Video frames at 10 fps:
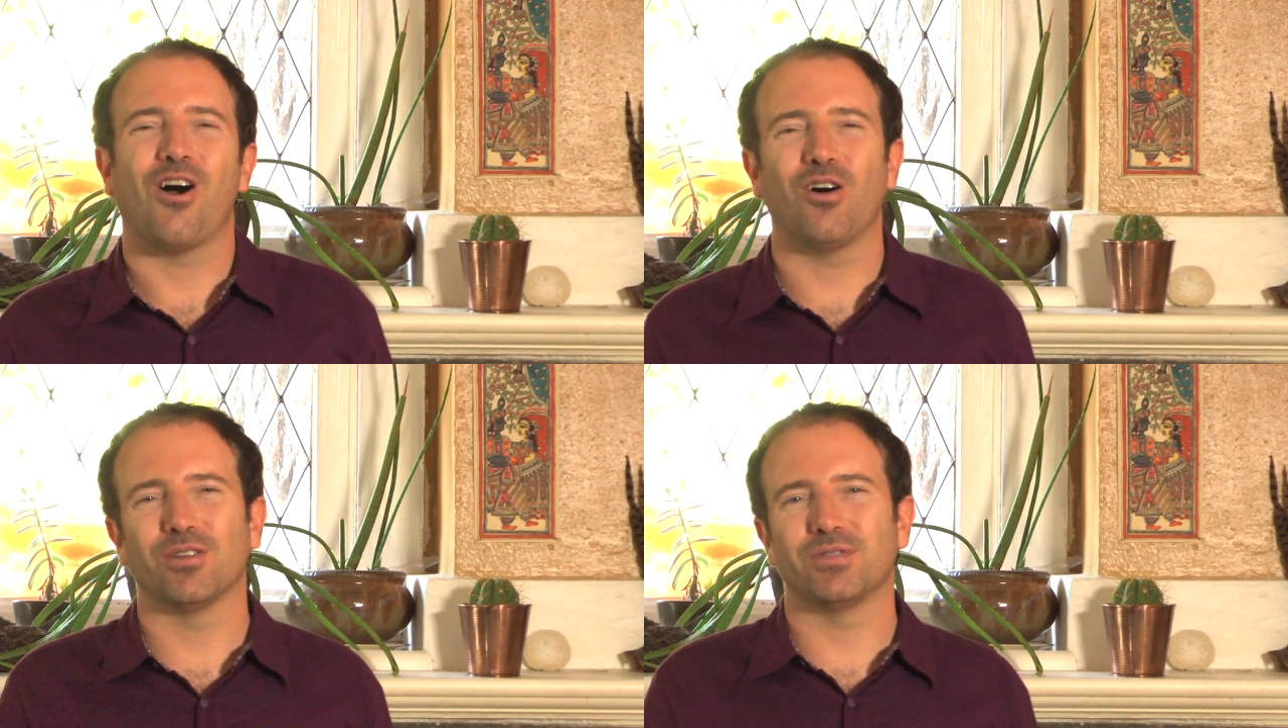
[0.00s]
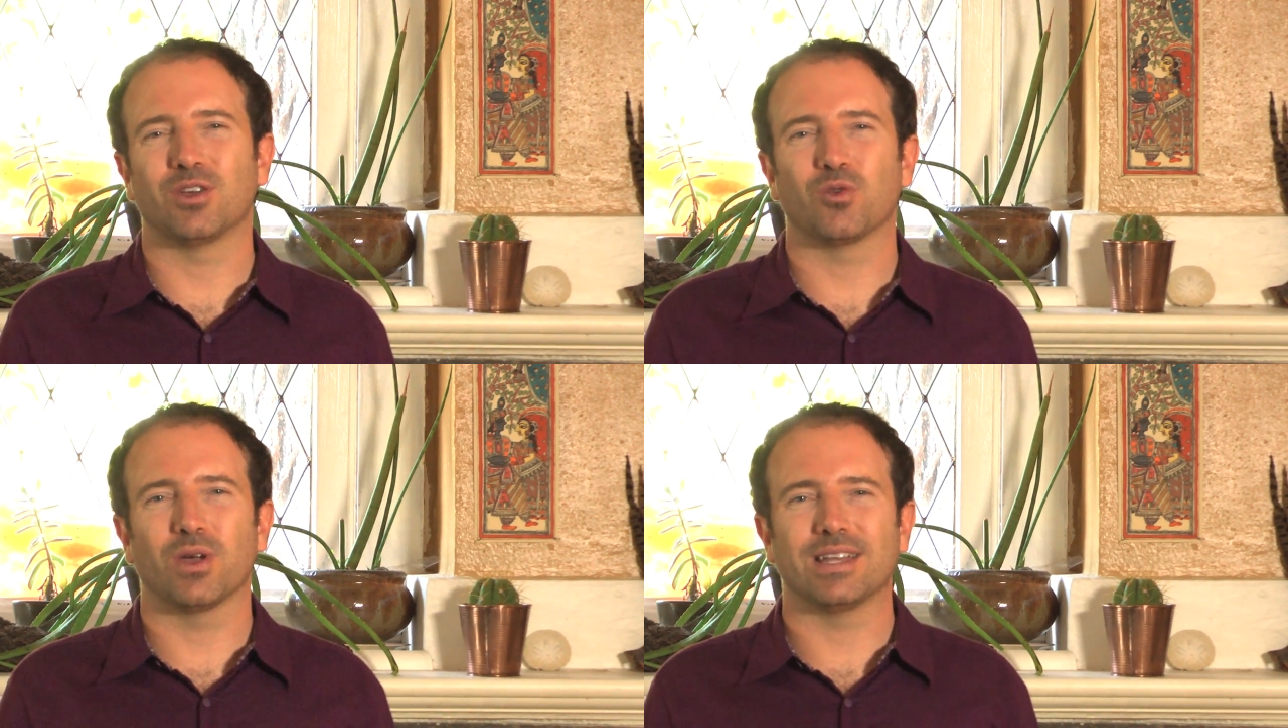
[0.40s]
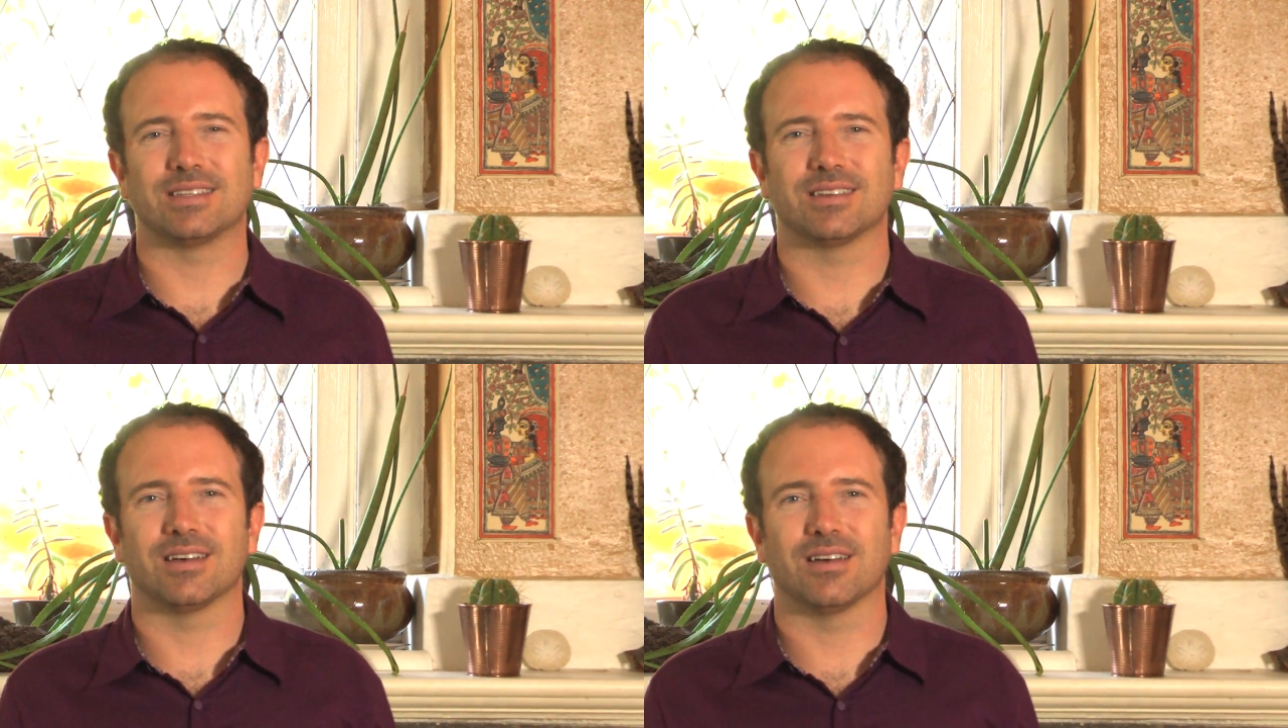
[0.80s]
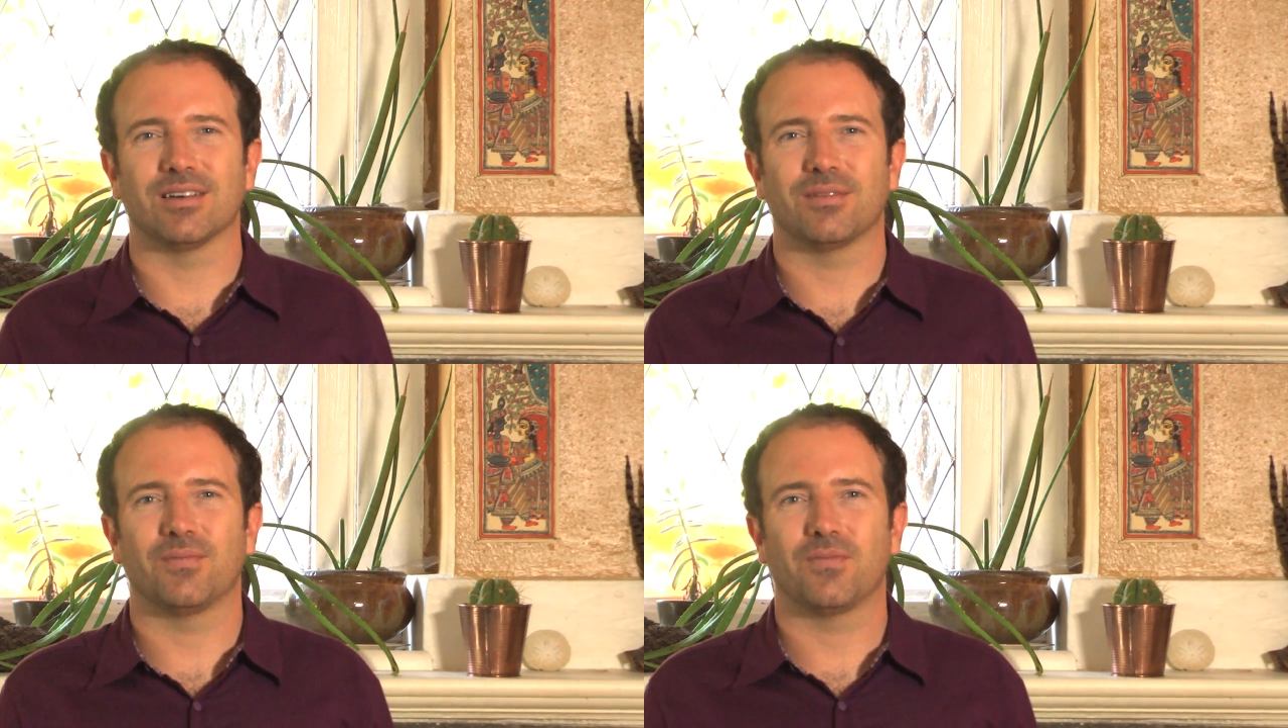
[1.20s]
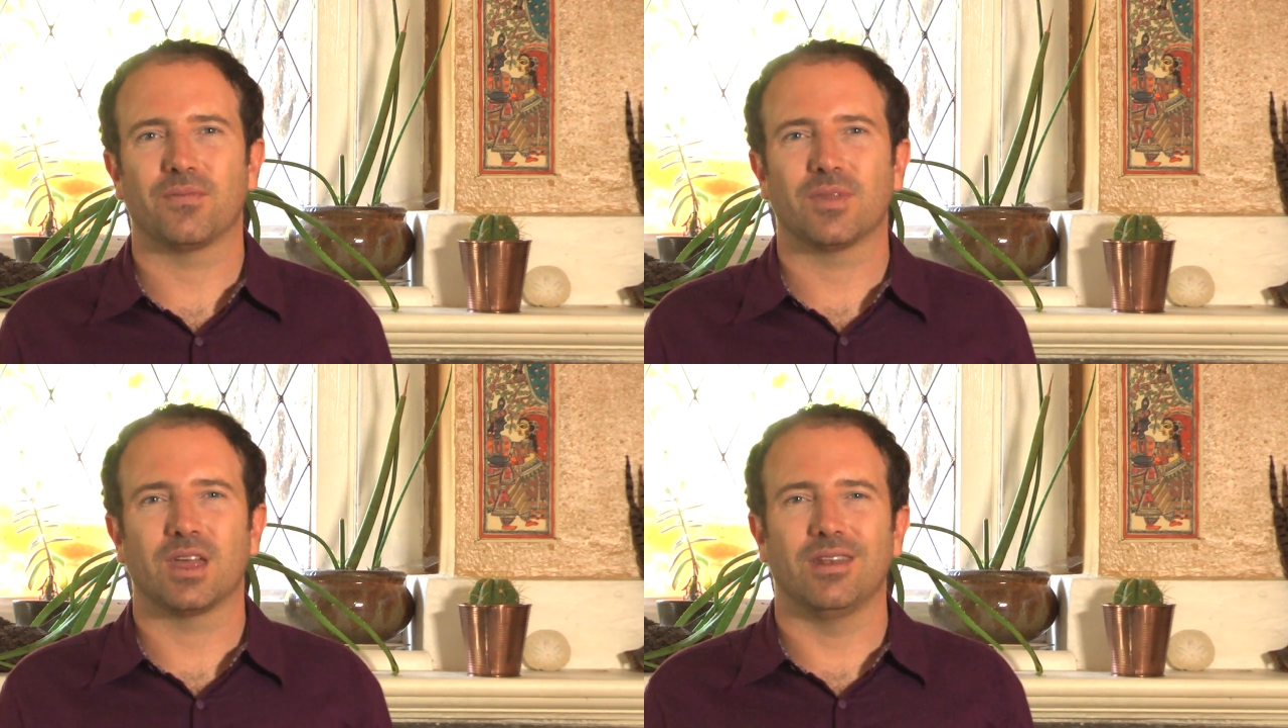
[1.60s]
All of the great uh,
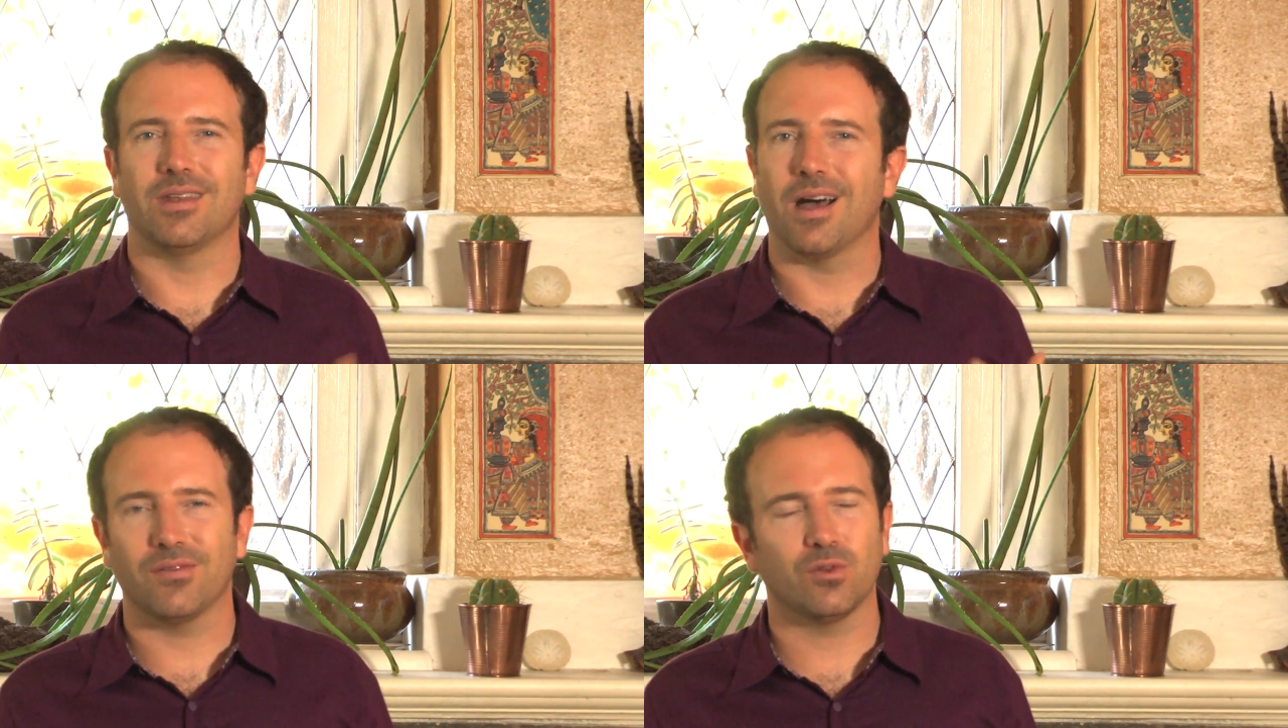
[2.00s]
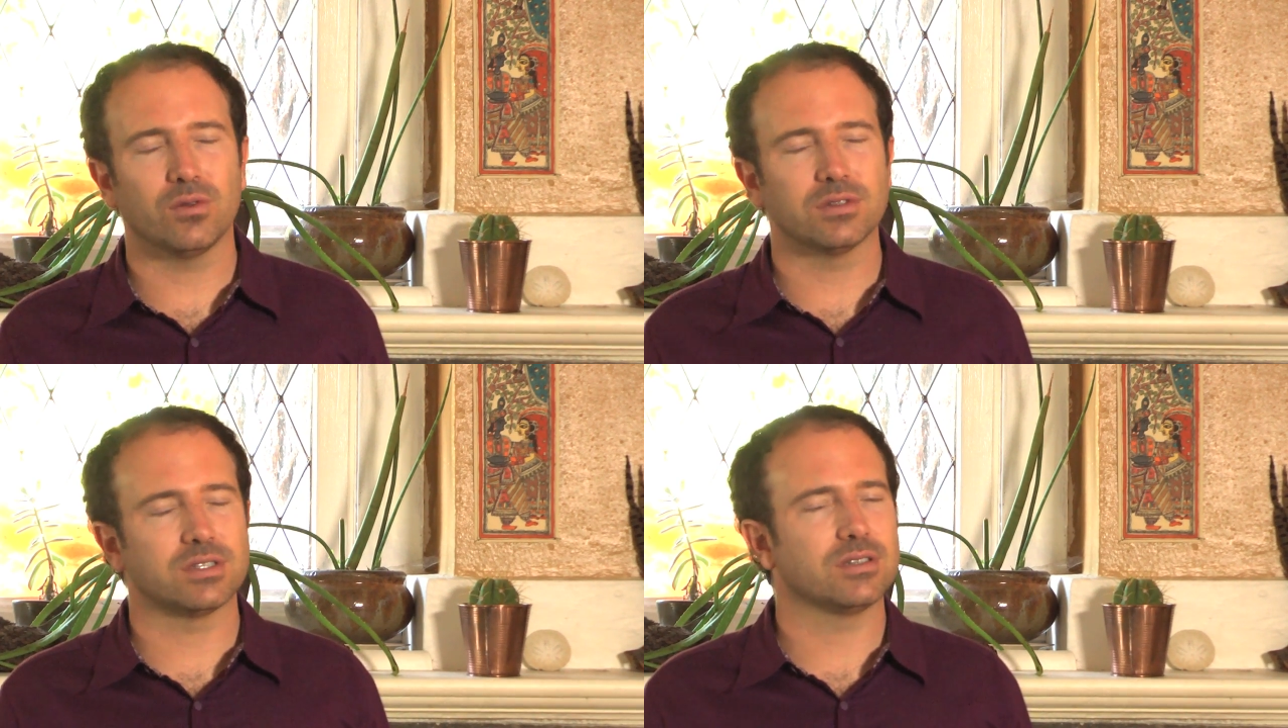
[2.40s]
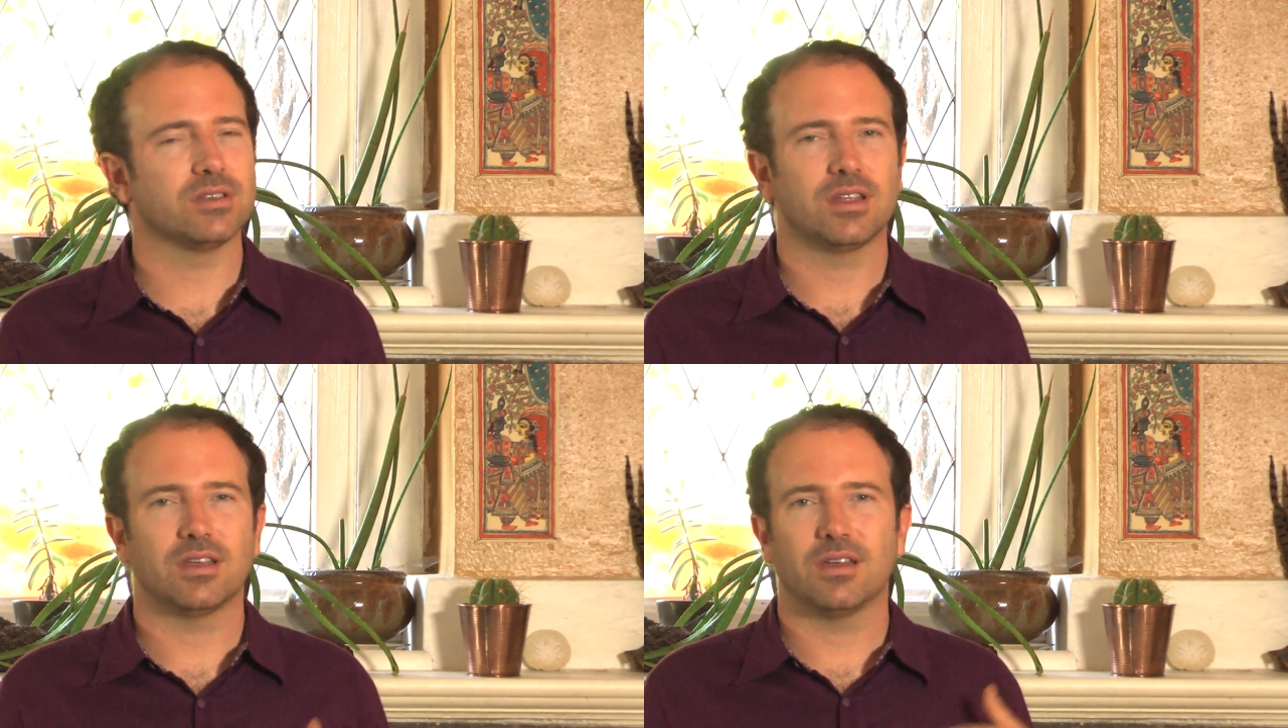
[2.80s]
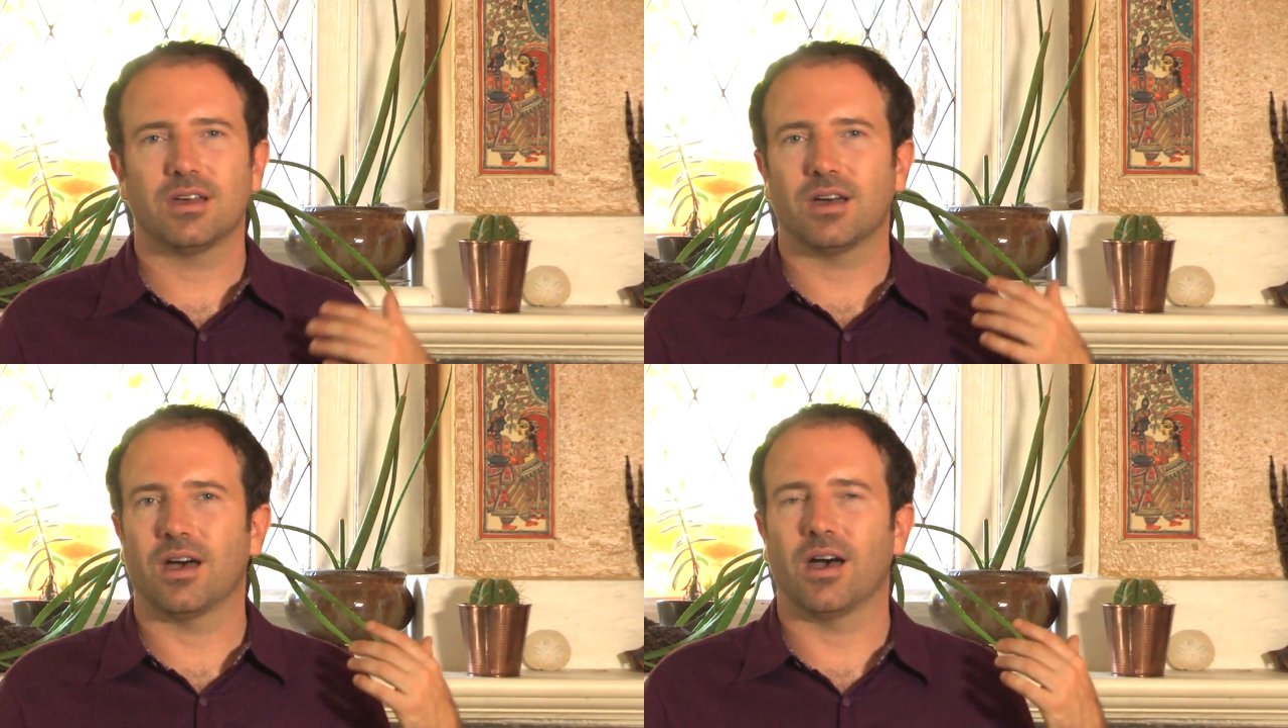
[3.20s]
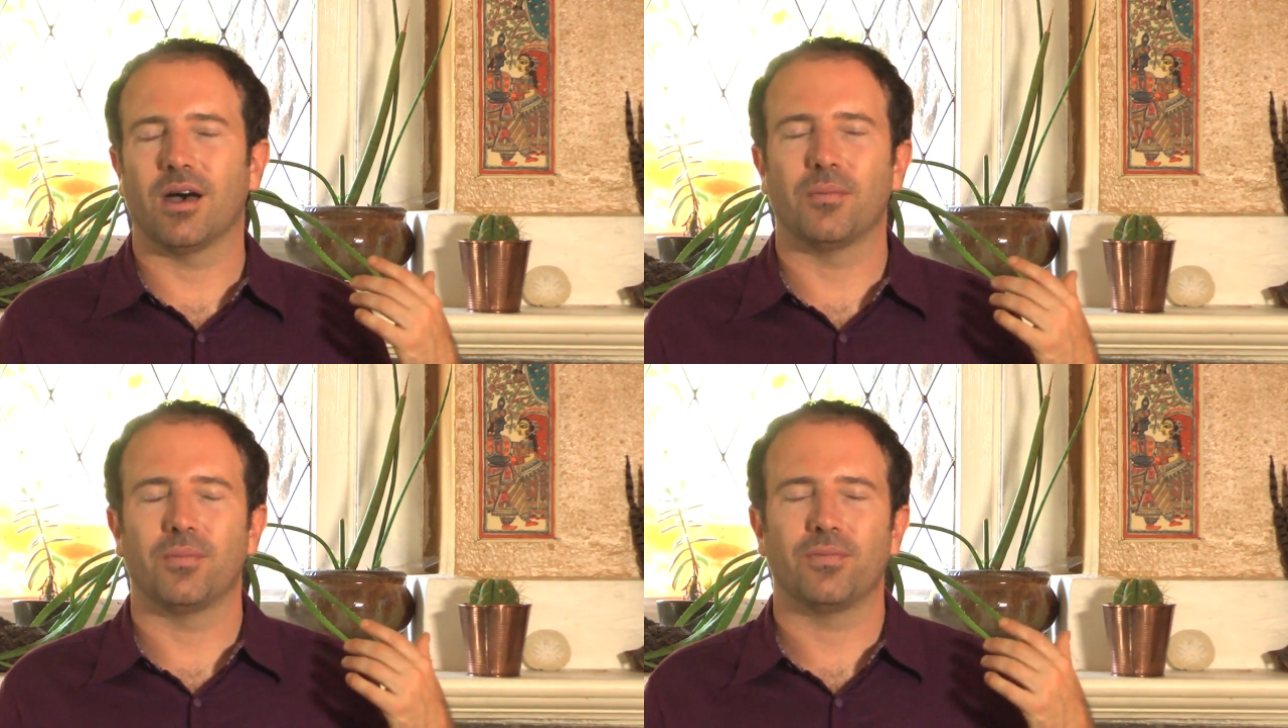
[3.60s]
novels,
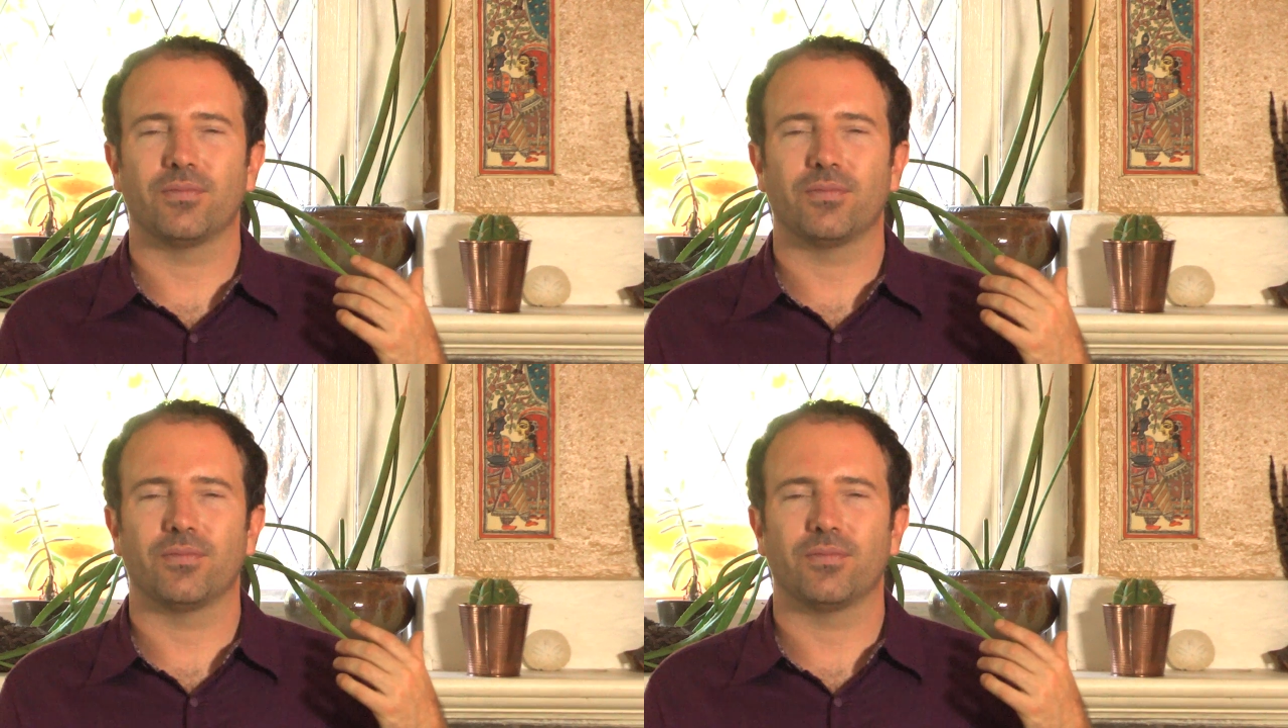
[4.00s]
um,